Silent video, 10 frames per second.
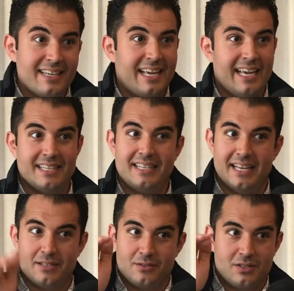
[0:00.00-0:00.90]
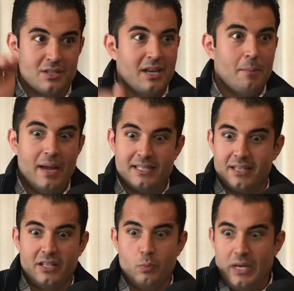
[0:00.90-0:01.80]
It gets,
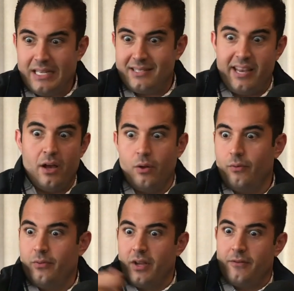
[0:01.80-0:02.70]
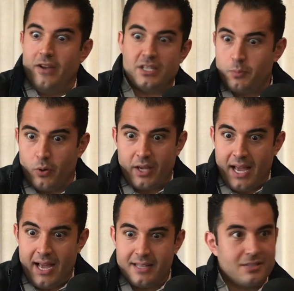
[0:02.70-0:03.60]
basically, we tell Facebook
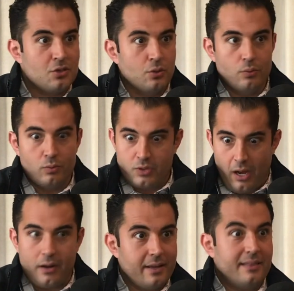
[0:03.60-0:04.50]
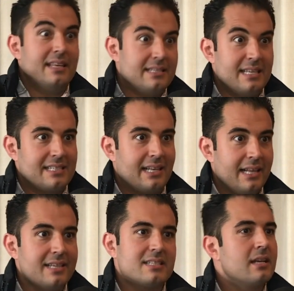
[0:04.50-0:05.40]
ads to target this
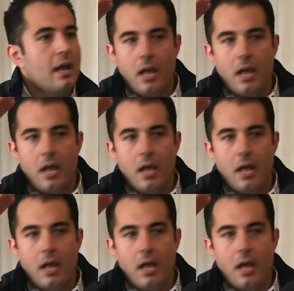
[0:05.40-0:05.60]
list.